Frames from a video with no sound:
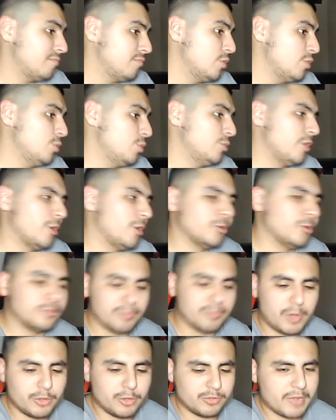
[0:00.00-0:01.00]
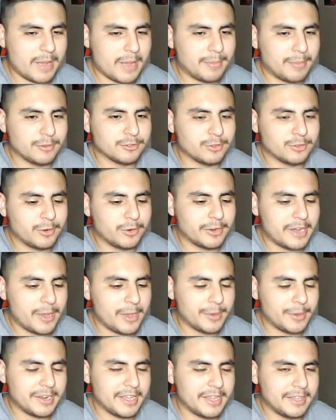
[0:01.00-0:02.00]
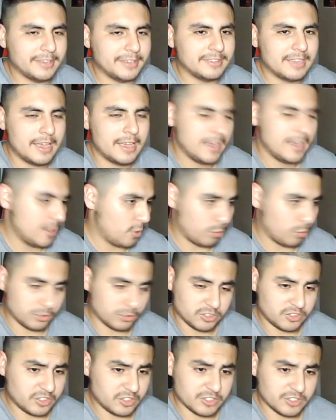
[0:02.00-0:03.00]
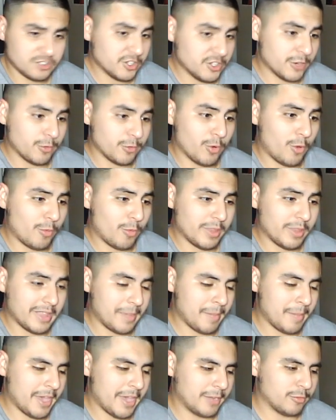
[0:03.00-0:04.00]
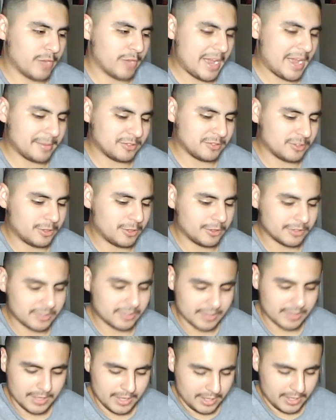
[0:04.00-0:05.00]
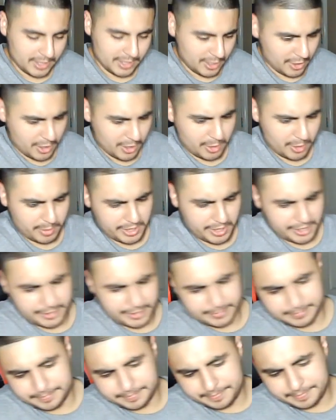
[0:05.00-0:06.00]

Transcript: Who knows, most rappers are nowadays, or just in general when they make rap songs, you know.